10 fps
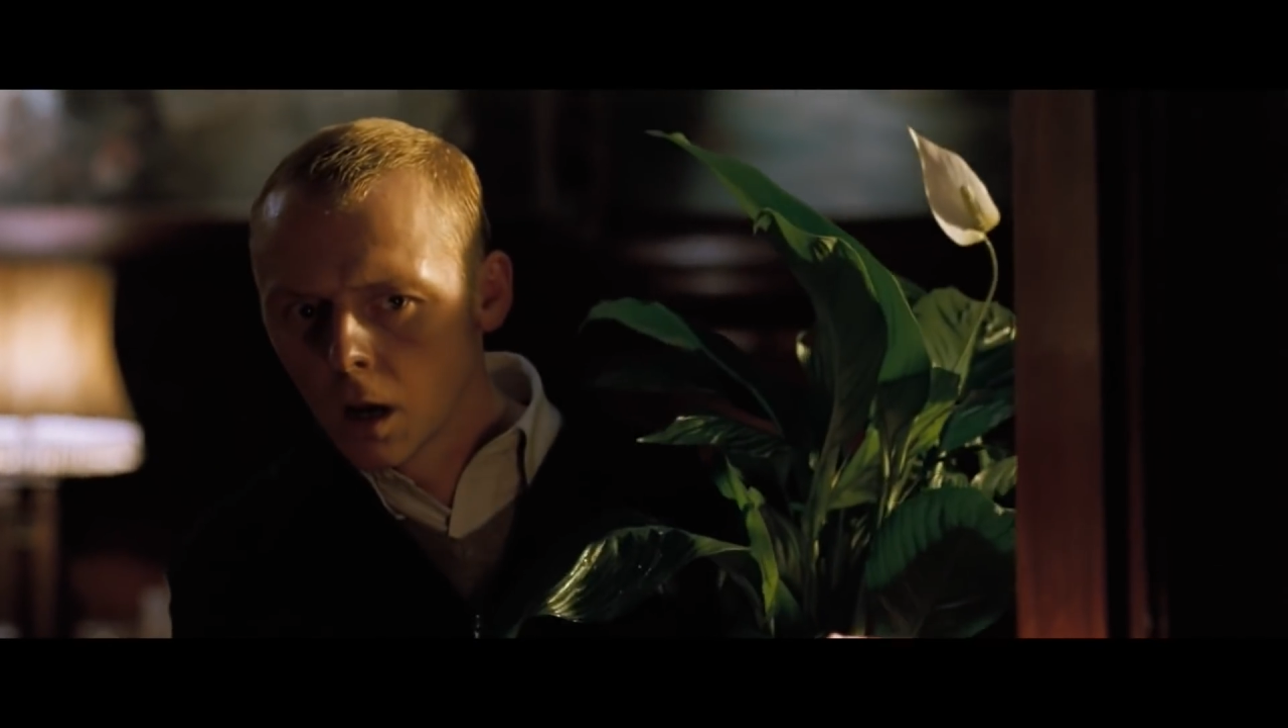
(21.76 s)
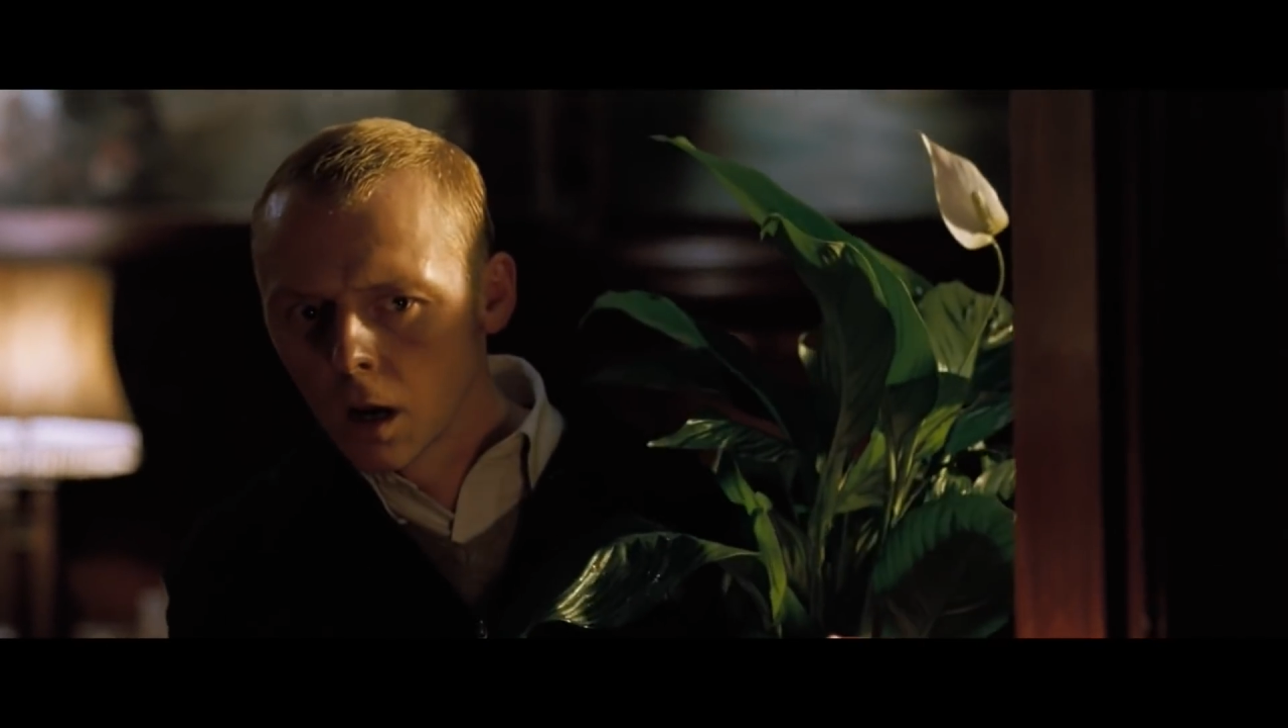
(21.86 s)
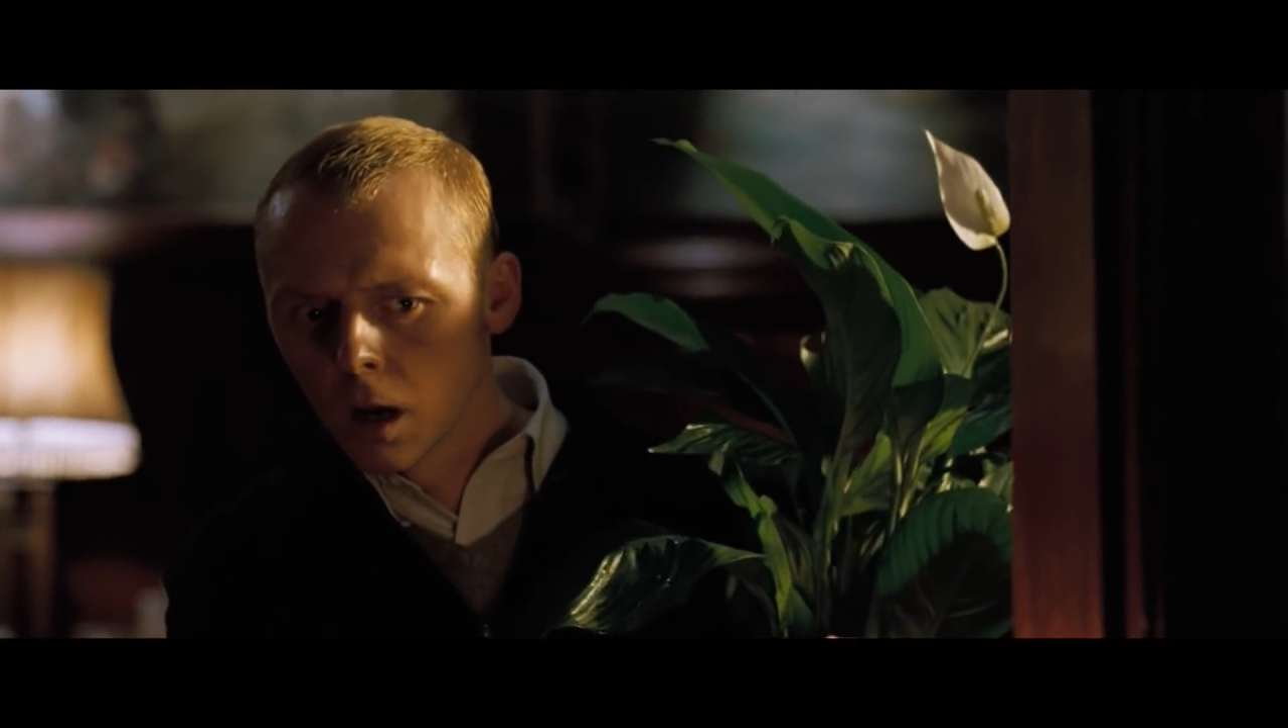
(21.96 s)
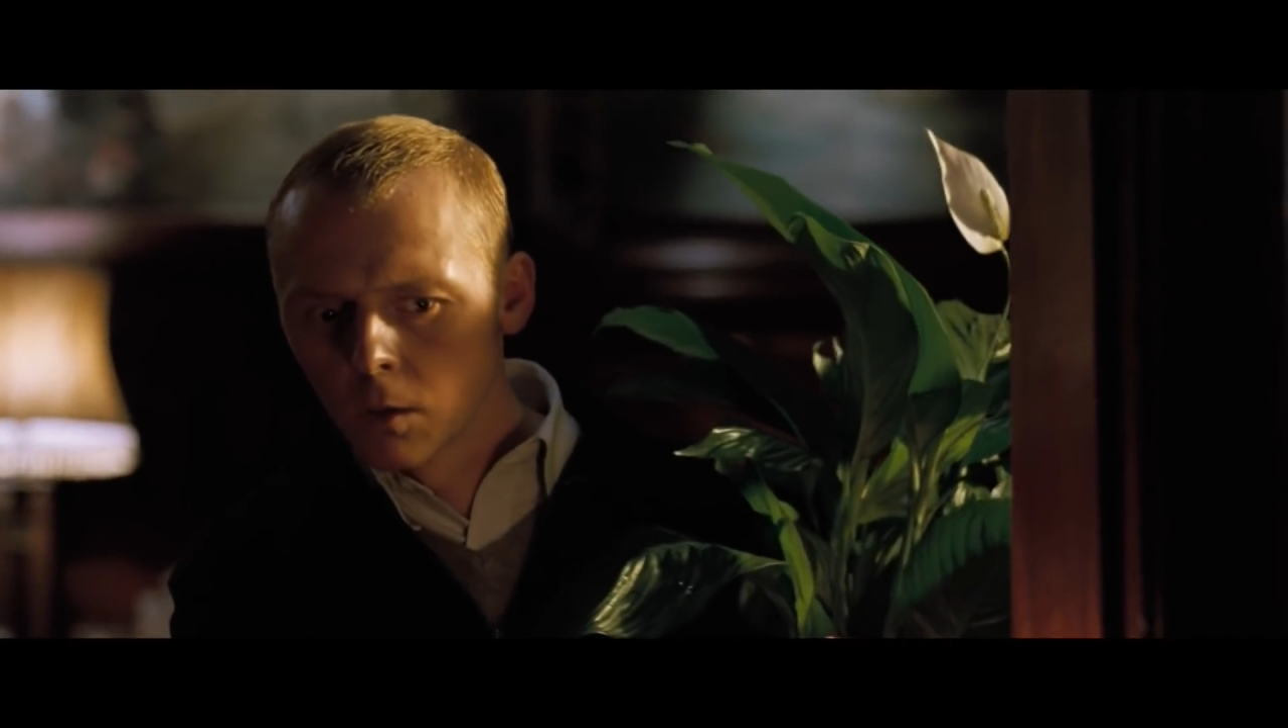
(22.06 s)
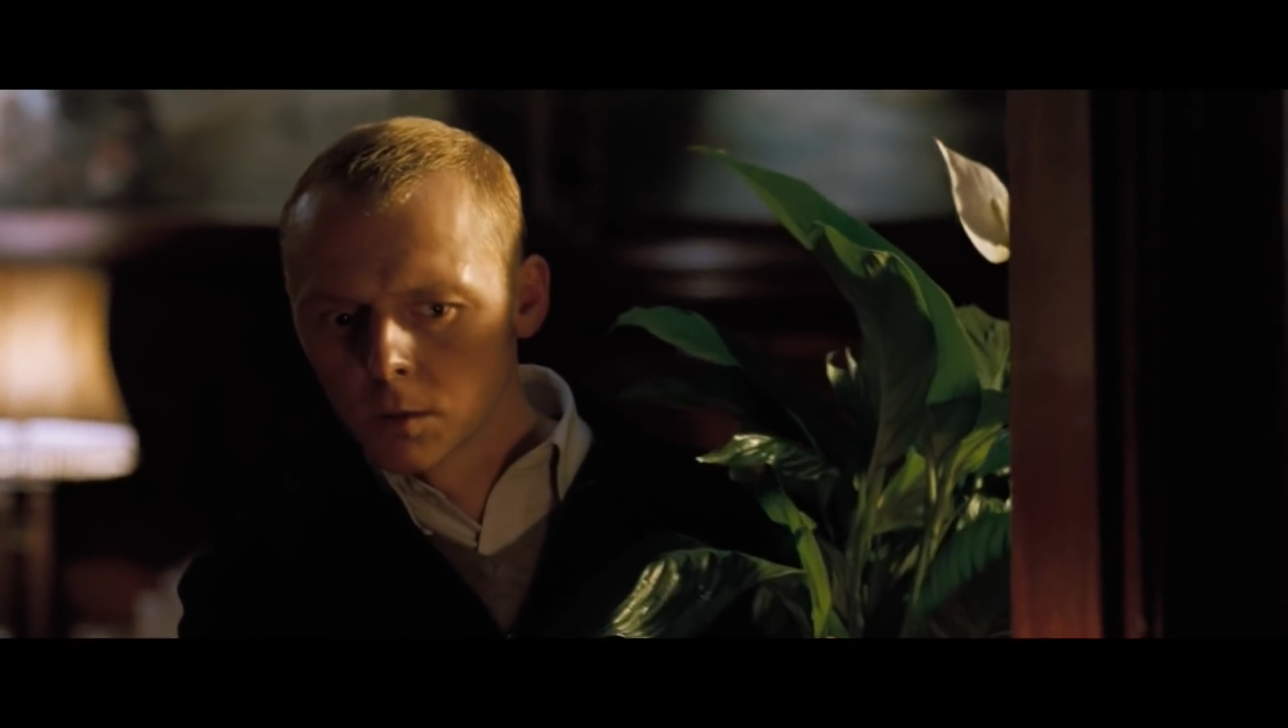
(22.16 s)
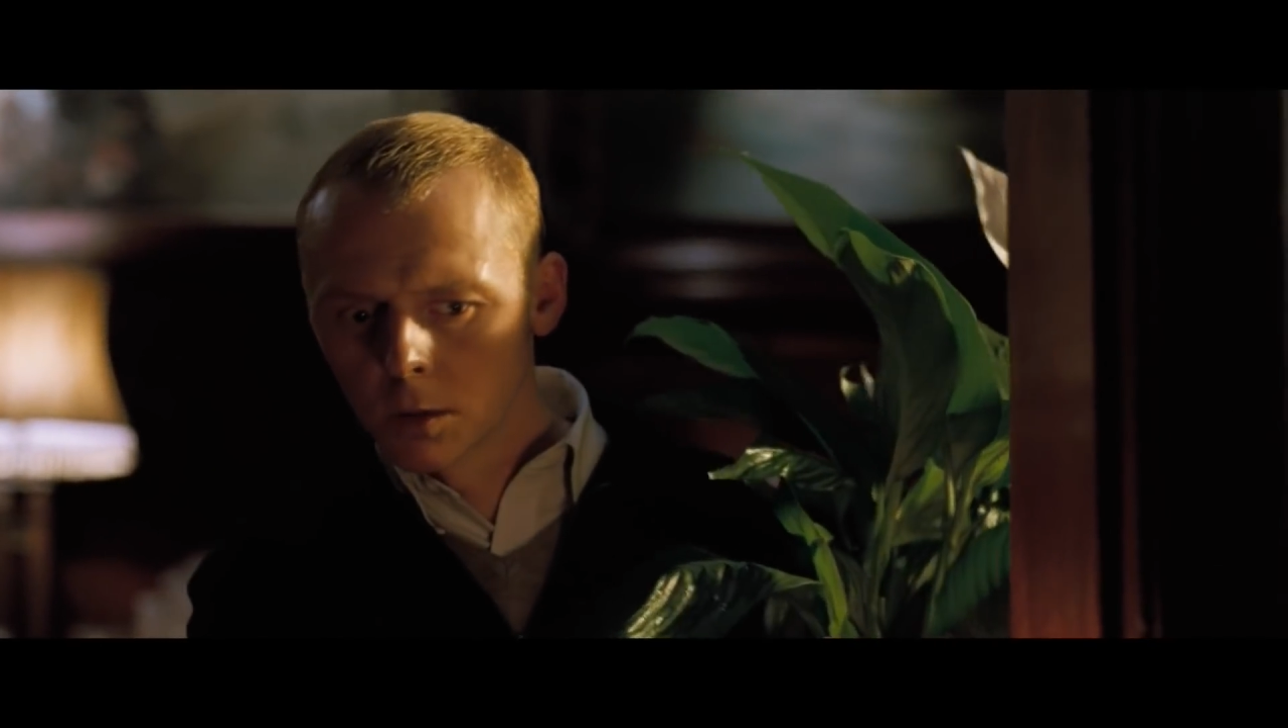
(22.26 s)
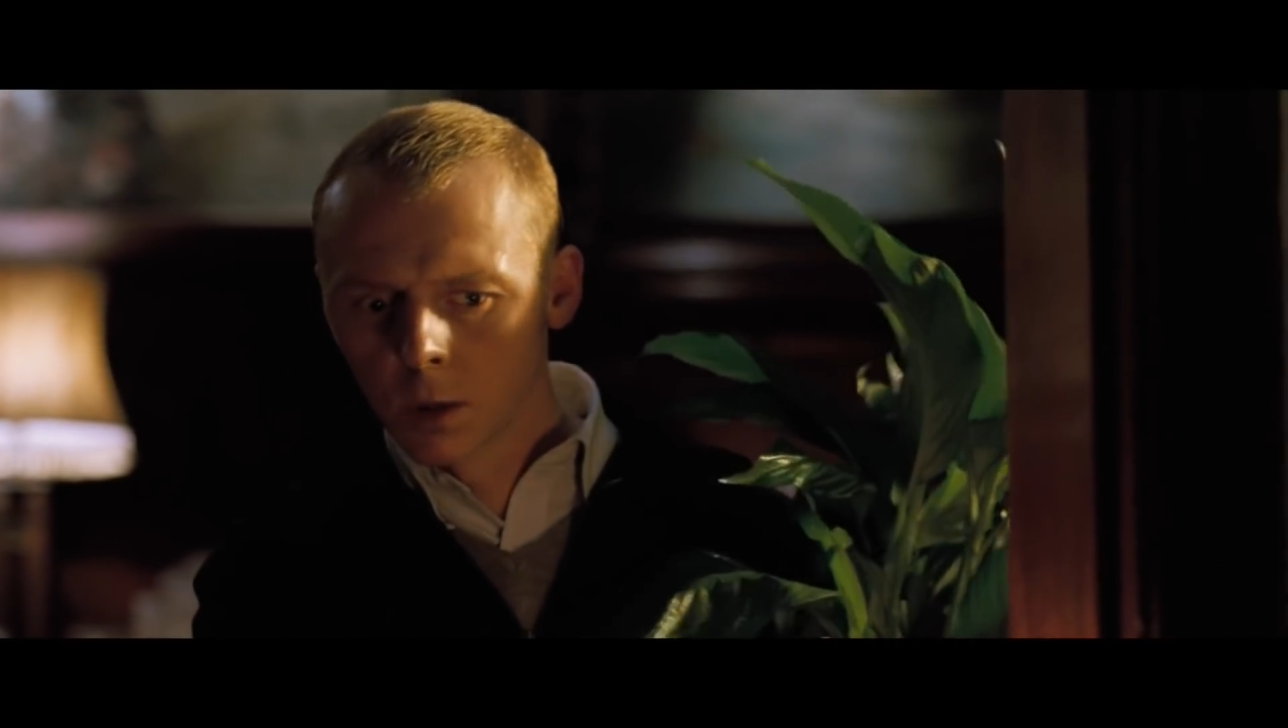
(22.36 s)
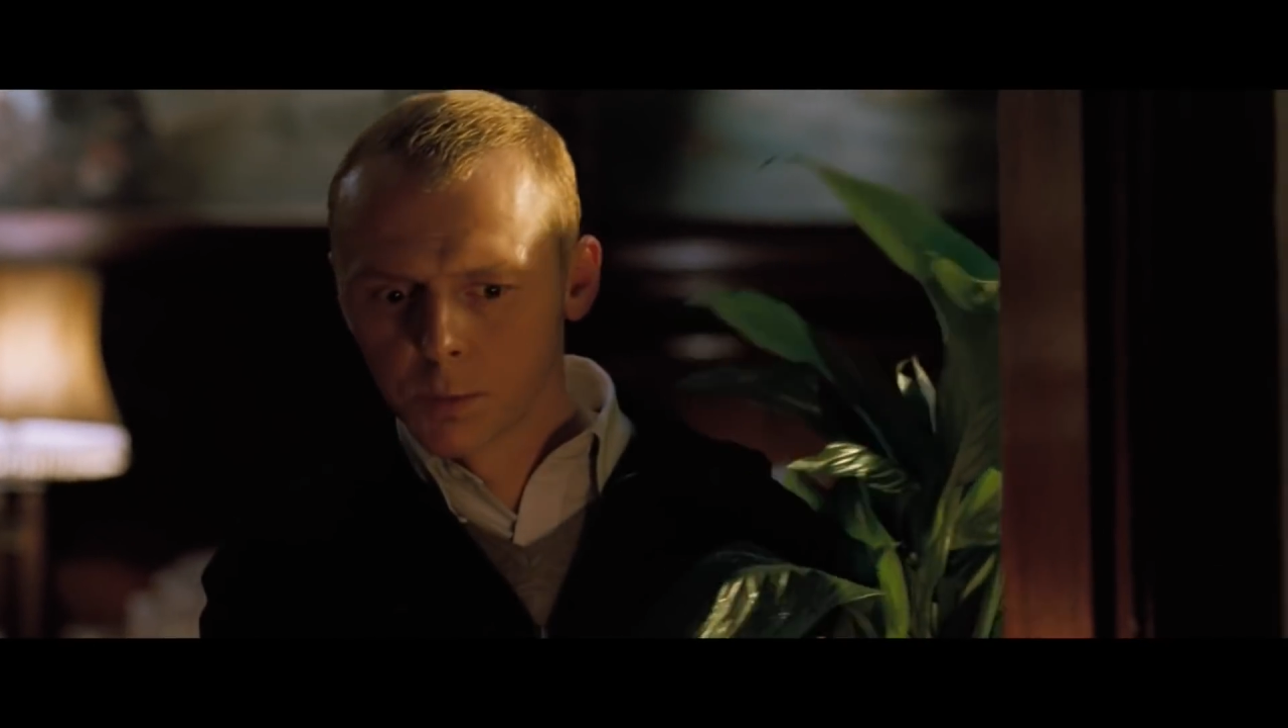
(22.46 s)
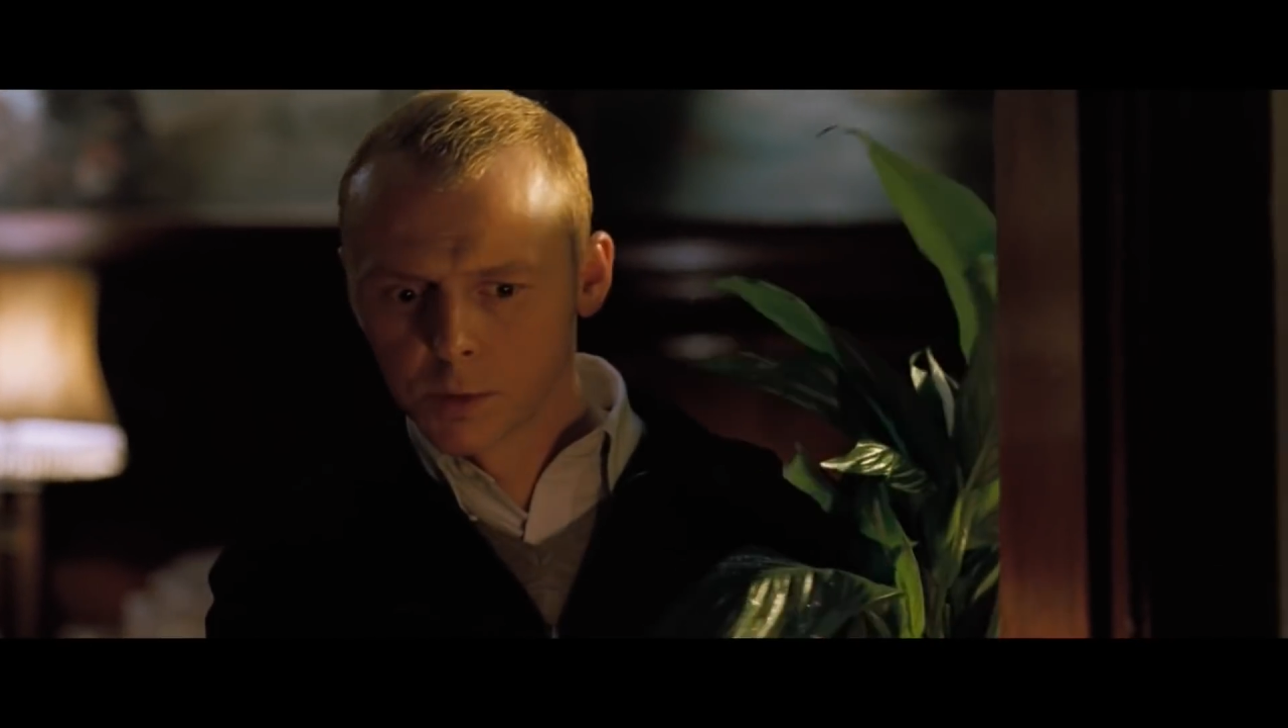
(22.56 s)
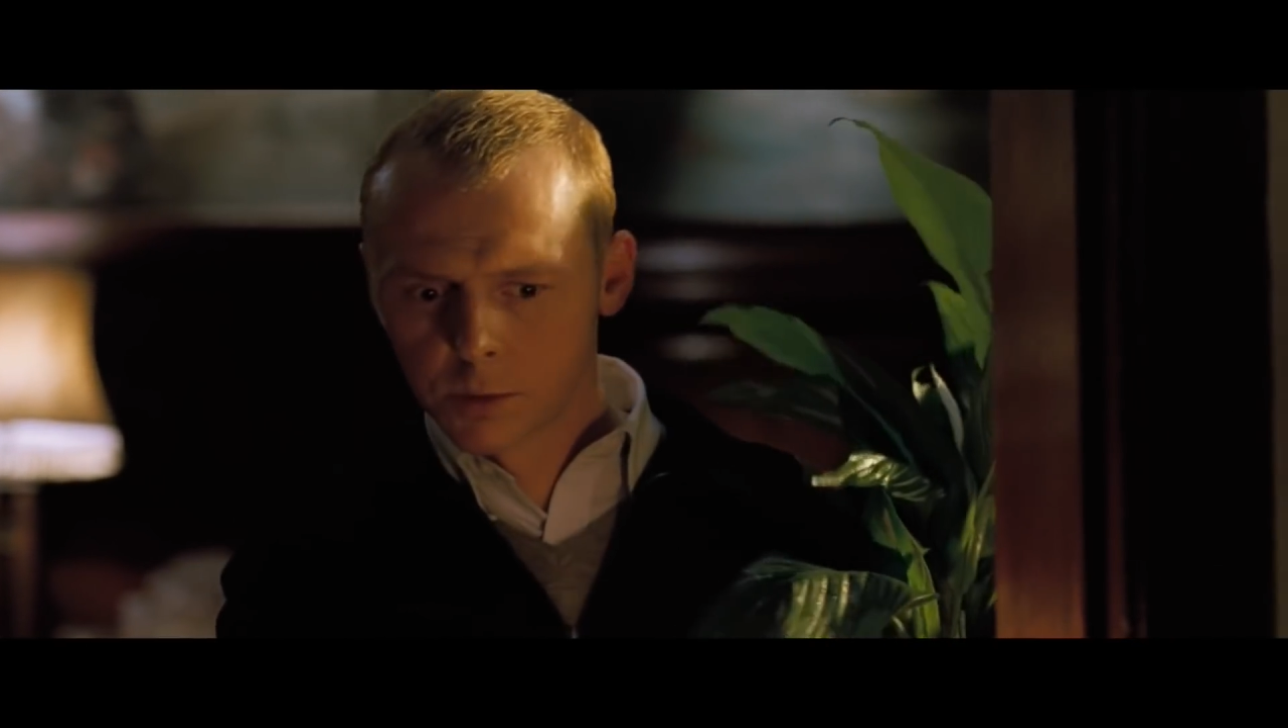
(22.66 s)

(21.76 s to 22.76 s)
I was hoping